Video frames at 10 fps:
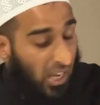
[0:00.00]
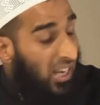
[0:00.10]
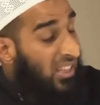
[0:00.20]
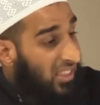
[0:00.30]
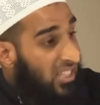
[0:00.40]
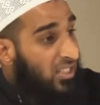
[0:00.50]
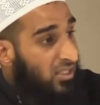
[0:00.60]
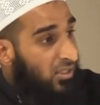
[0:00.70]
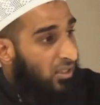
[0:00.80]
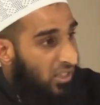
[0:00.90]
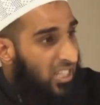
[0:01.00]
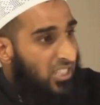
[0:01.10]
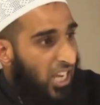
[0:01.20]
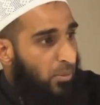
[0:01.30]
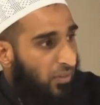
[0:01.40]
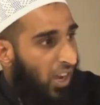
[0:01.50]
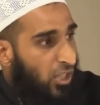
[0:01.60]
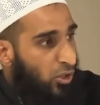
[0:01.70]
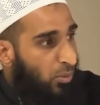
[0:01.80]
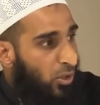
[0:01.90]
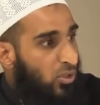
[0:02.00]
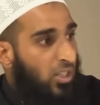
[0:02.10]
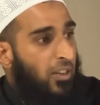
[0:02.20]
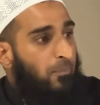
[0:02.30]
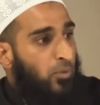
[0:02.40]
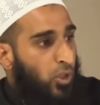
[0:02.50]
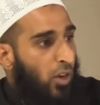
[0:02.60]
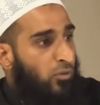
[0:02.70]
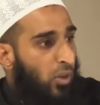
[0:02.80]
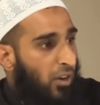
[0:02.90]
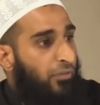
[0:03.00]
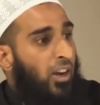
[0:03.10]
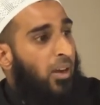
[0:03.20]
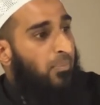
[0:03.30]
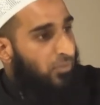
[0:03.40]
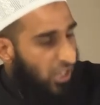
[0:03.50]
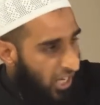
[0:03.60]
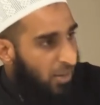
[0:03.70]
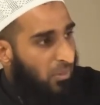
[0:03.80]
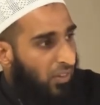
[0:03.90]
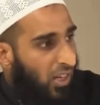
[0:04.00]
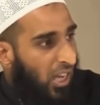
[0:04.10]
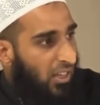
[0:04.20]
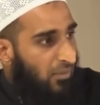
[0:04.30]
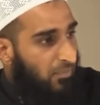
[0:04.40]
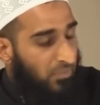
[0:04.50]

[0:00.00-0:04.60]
And in these types of attributes, you have to affirm the name of Allah